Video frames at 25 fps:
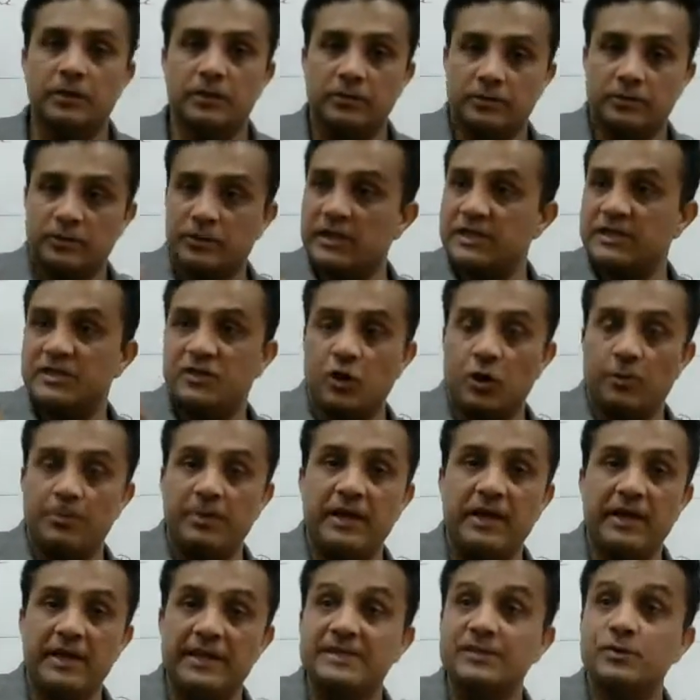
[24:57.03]
The
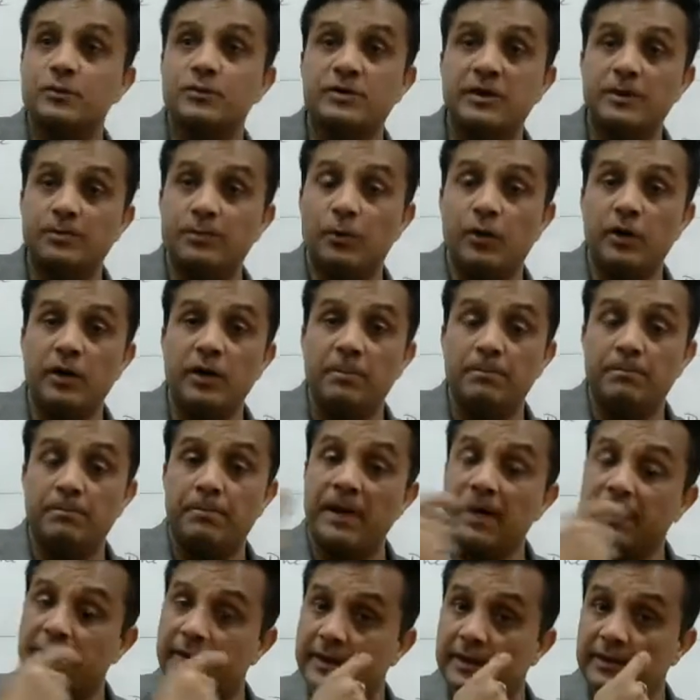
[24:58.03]
Xiaomi is using board,
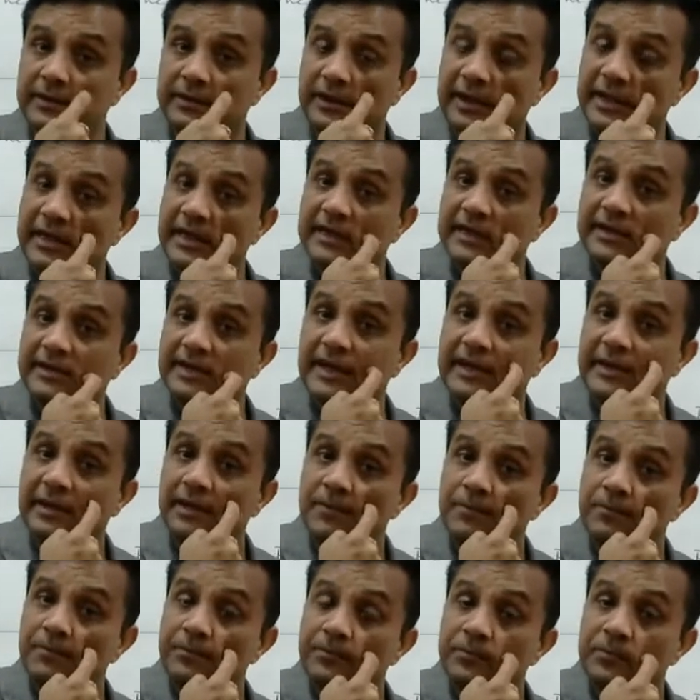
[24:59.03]
but they need
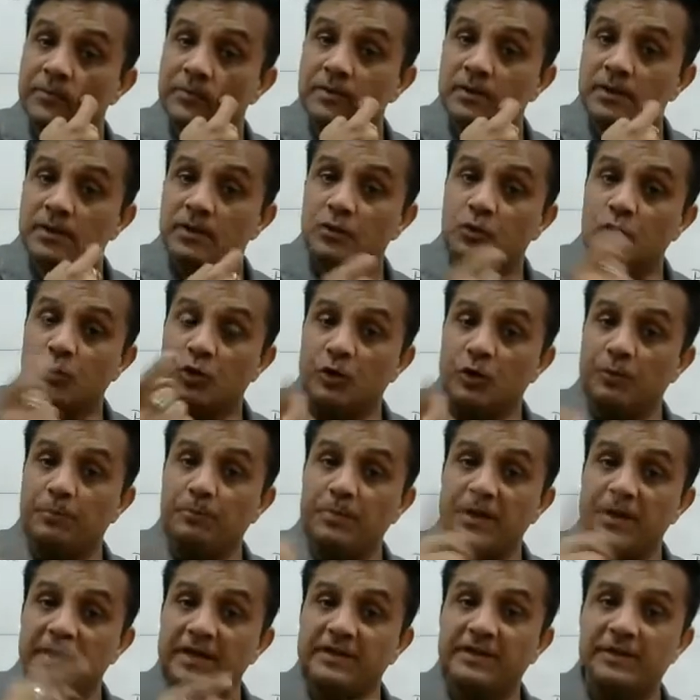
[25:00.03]
that to
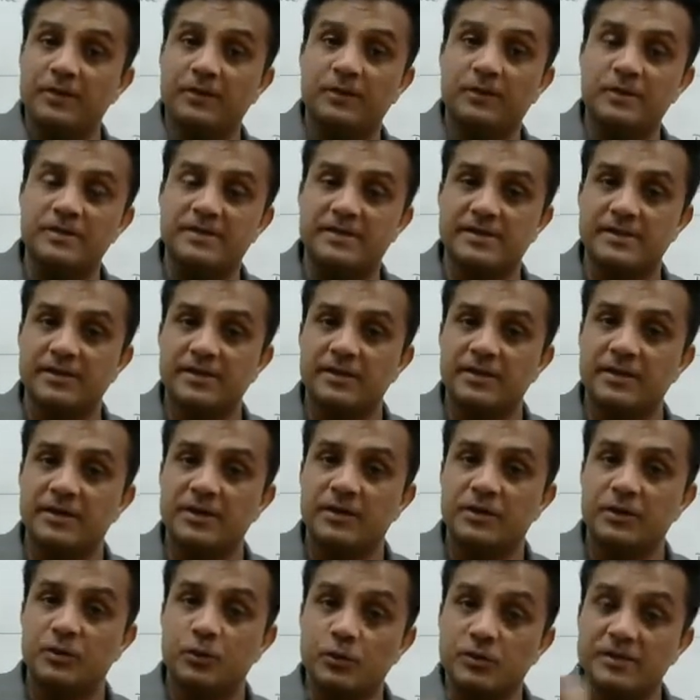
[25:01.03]
repair the goods,
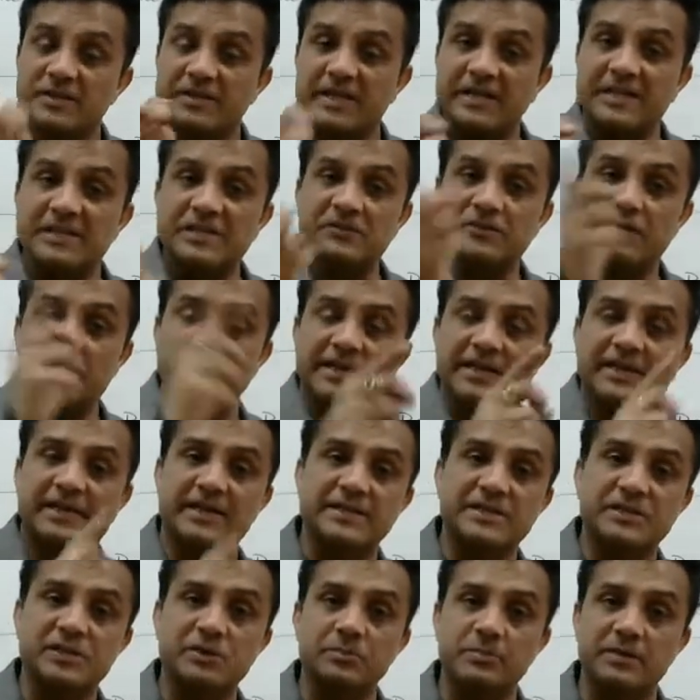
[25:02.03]
to satisfy the
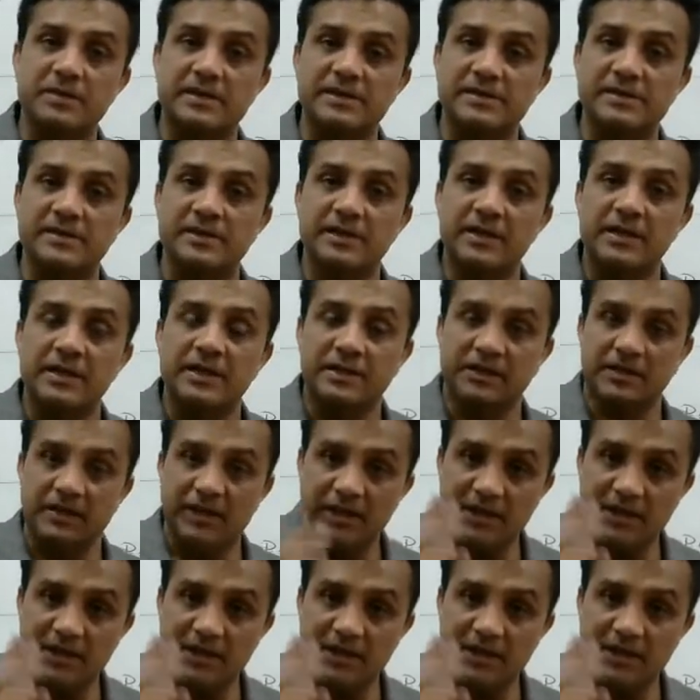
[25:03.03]
consumers. They